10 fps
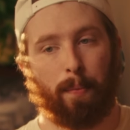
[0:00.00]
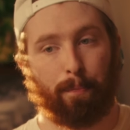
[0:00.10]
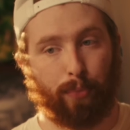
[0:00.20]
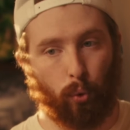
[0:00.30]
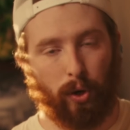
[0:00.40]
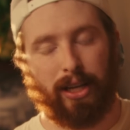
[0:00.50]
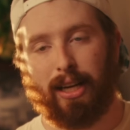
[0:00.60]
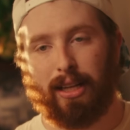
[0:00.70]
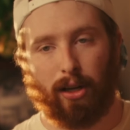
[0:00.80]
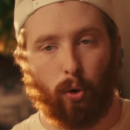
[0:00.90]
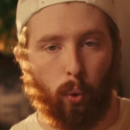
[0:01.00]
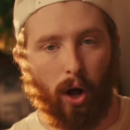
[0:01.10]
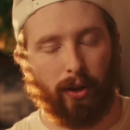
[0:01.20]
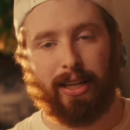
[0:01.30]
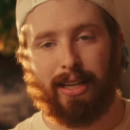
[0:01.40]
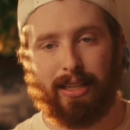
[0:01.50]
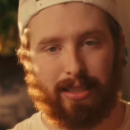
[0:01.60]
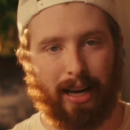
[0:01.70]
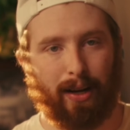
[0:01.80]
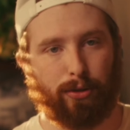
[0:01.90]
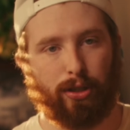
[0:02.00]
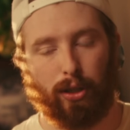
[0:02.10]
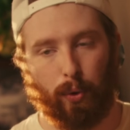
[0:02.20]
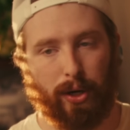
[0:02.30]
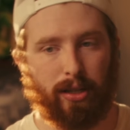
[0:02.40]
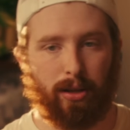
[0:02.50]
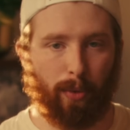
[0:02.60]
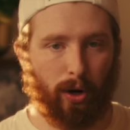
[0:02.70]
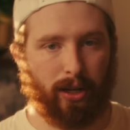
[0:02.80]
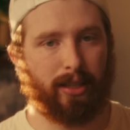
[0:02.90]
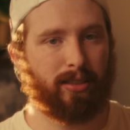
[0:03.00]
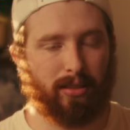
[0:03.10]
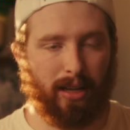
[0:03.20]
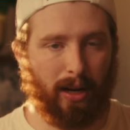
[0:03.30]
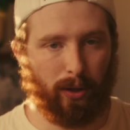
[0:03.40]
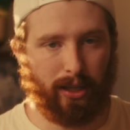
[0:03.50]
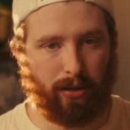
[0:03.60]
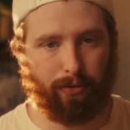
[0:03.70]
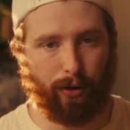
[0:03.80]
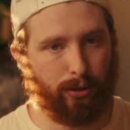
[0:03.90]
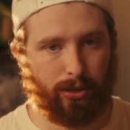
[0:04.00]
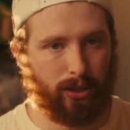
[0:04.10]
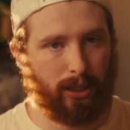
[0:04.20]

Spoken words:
bringing their quality down to the lower end of the market. This is now like the first